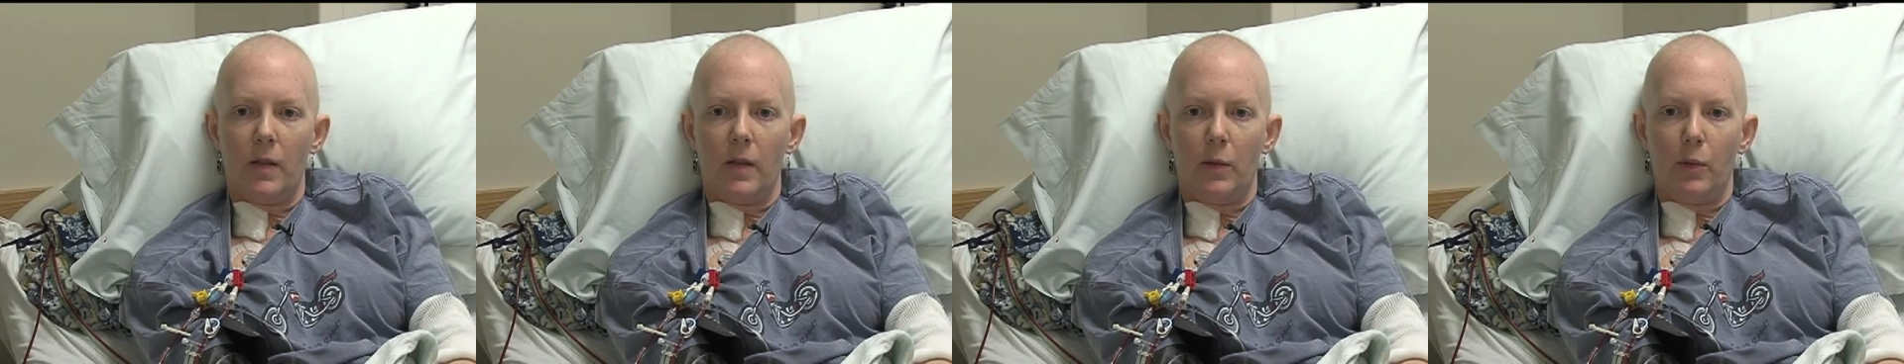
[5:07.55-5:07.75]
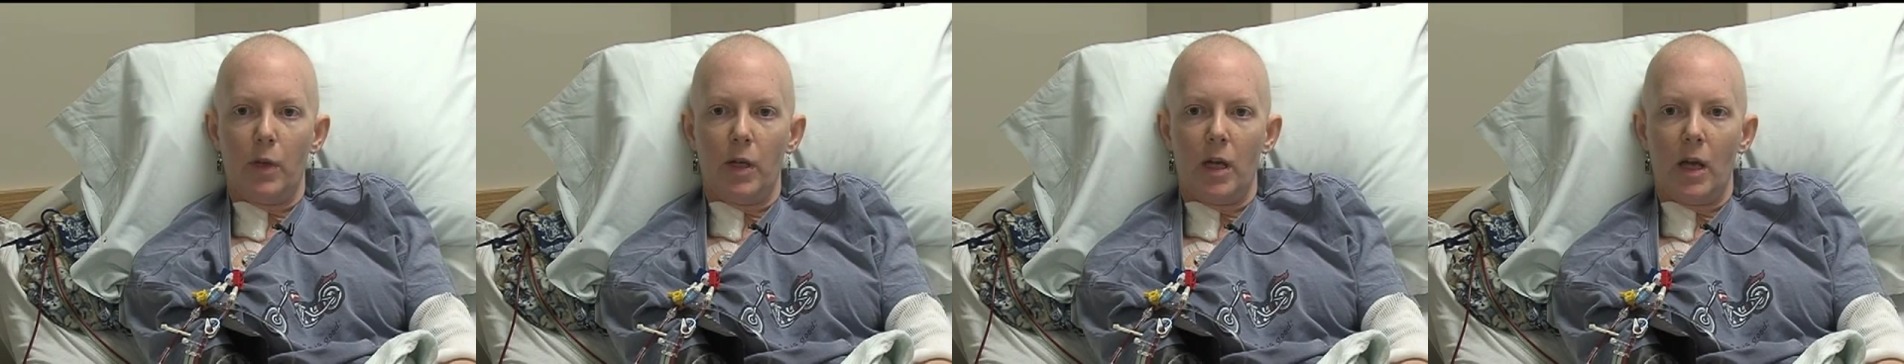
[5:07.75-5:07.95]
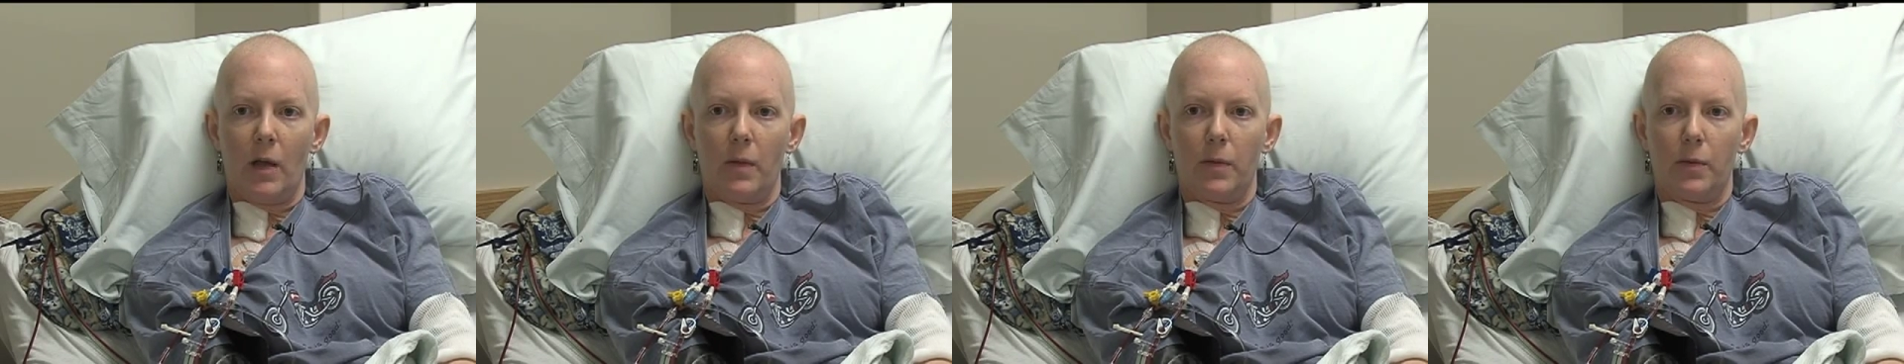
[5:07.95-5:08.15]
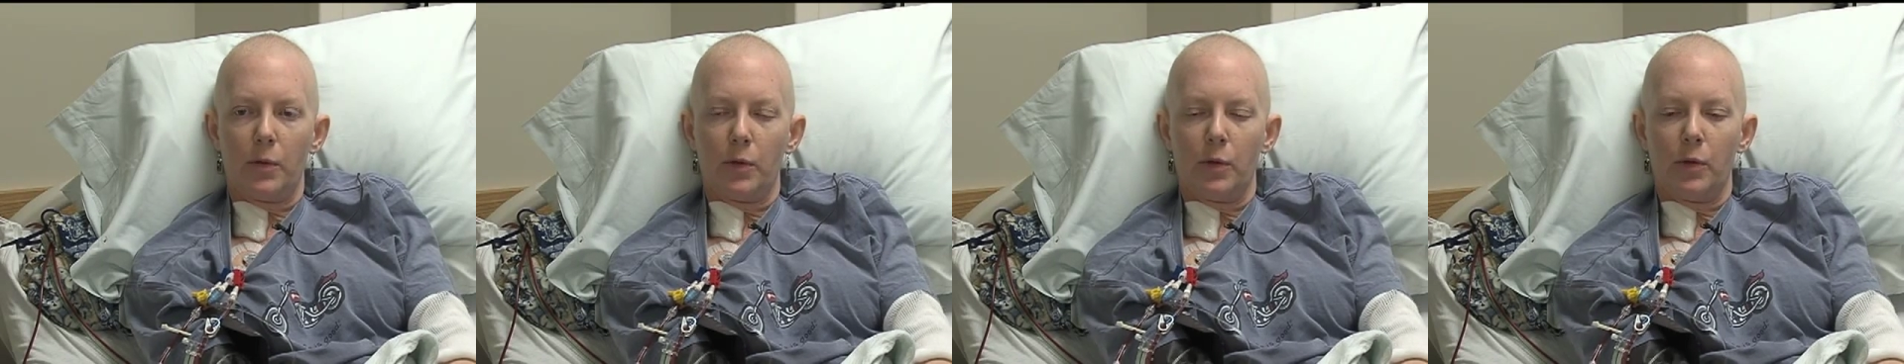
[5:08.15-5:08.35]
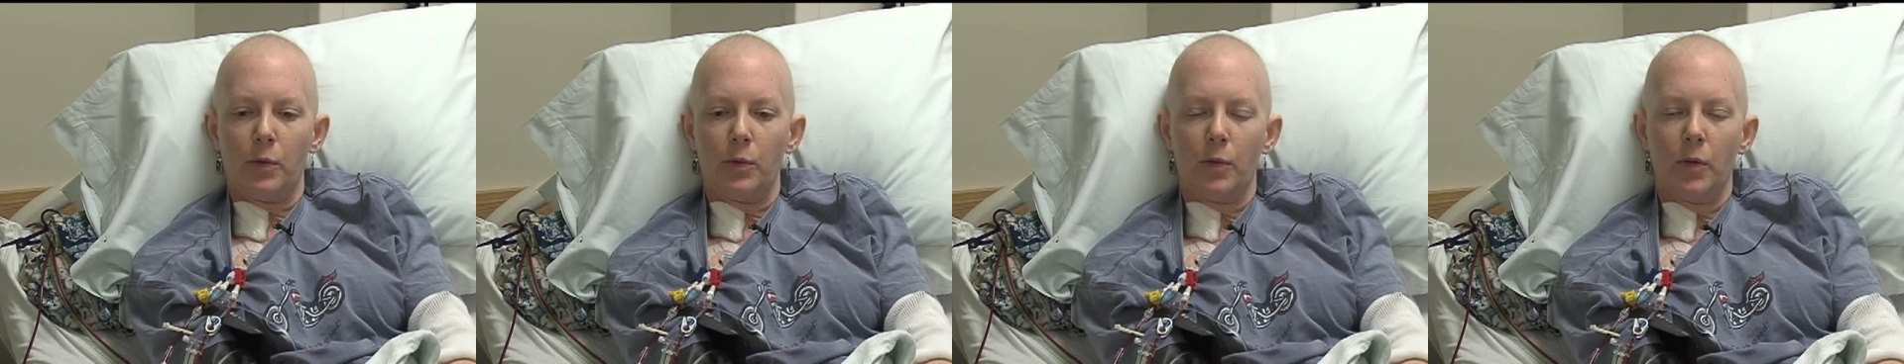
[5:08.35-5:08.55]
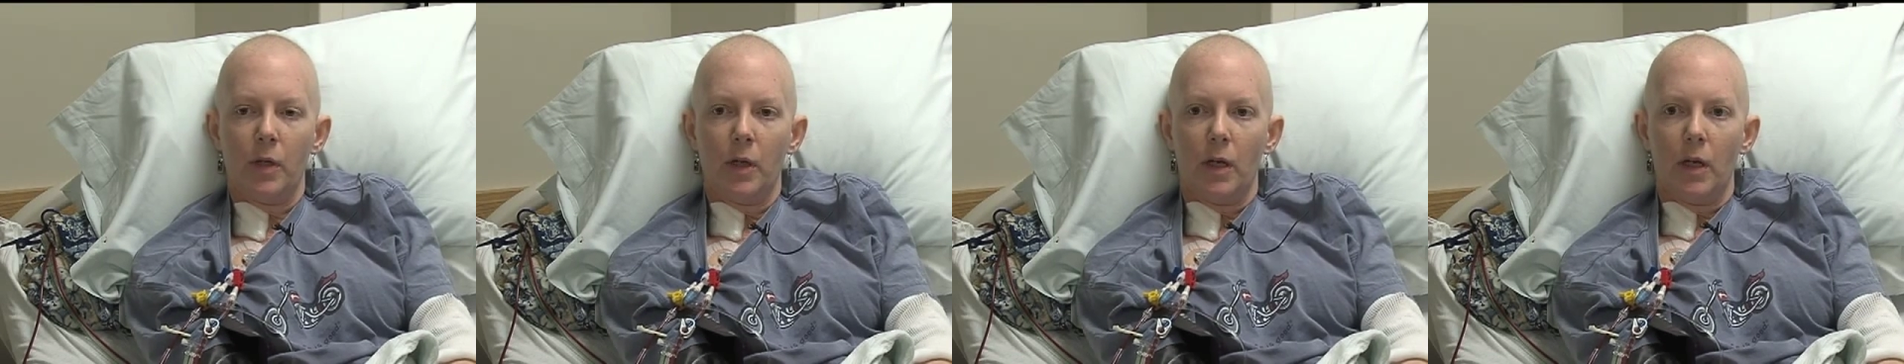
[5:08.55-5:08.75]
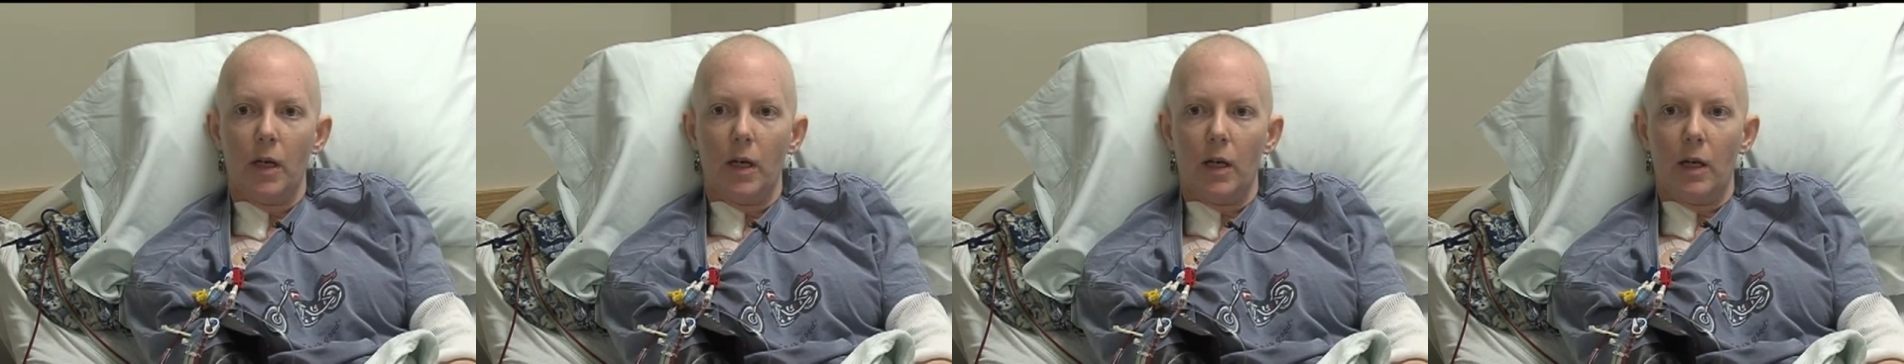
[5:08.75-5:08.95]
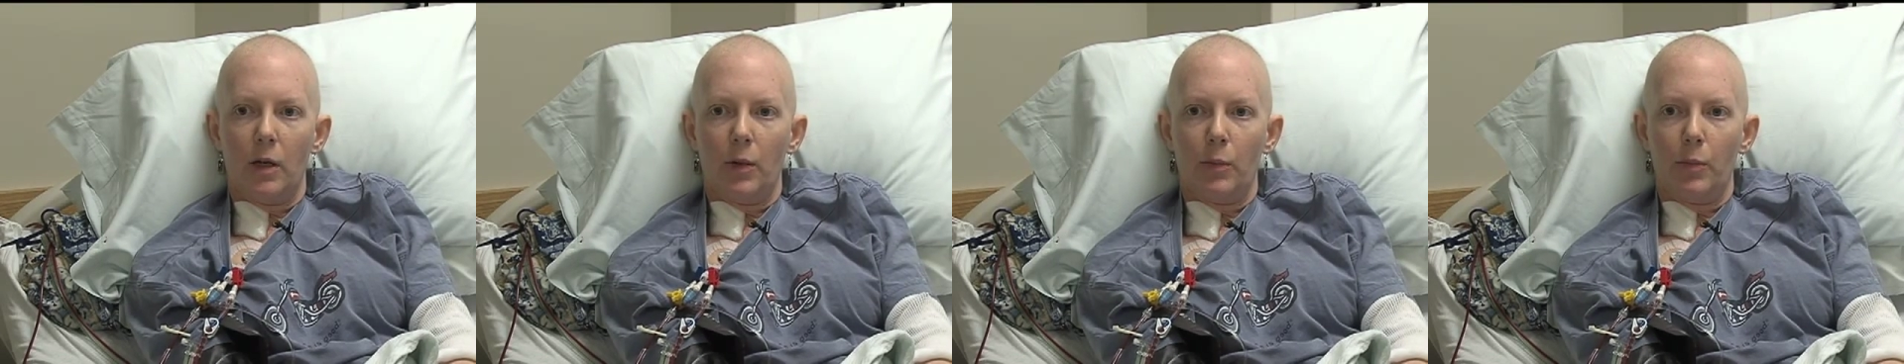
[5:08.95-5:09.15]
that we got through,
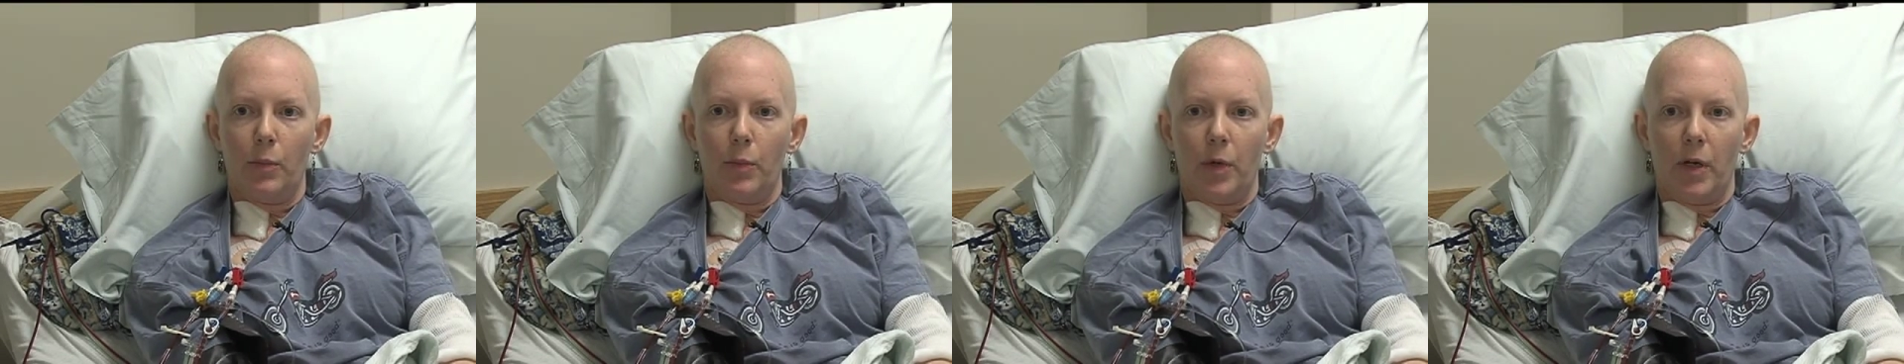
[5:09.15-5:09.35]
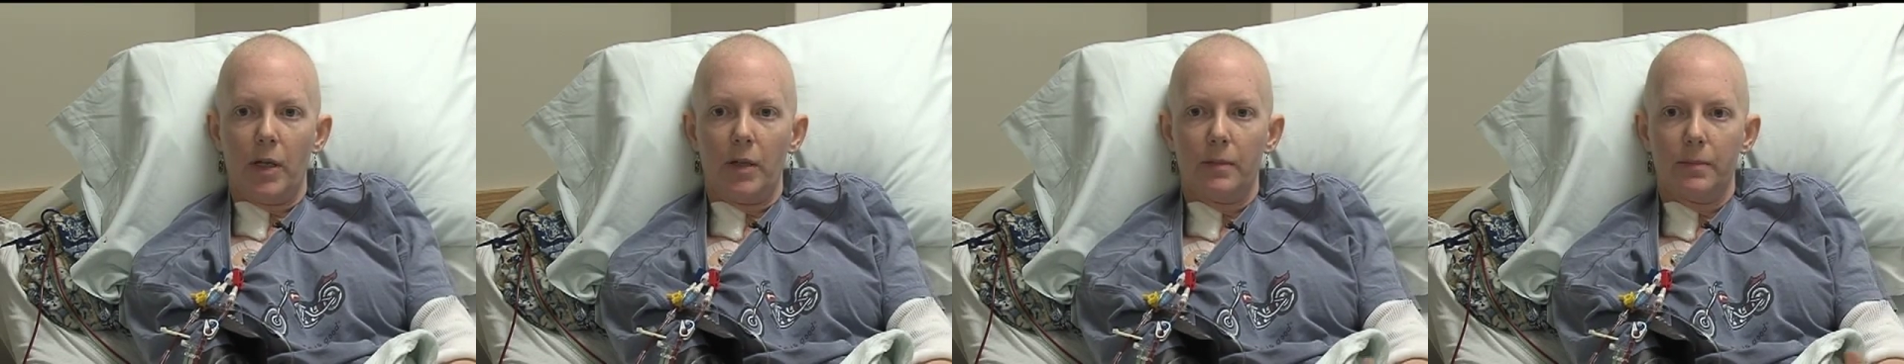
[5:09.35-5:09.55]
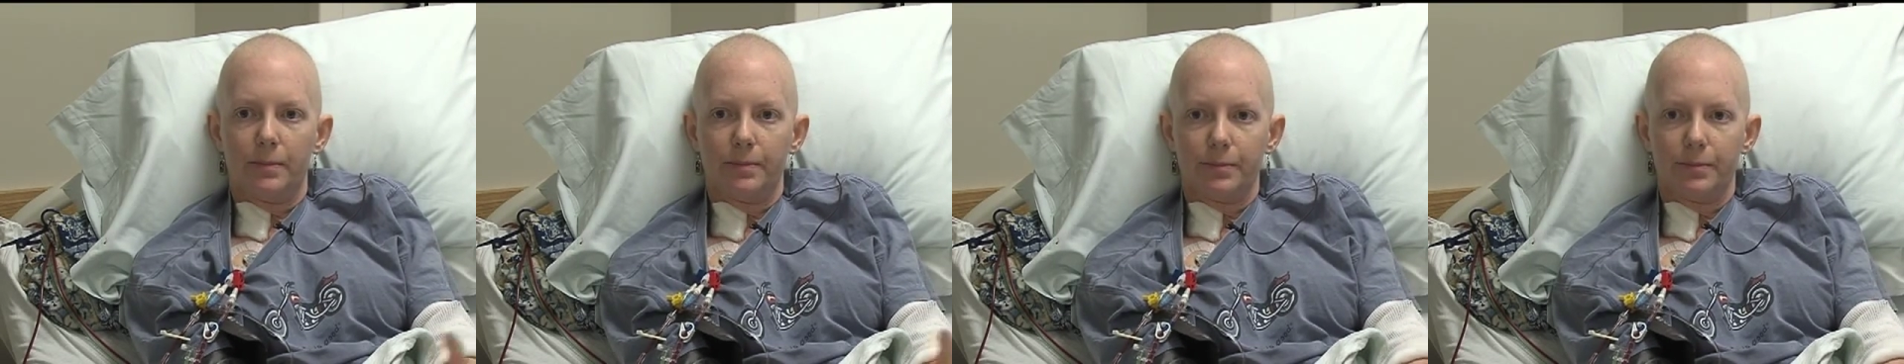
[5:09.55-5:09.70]
um, but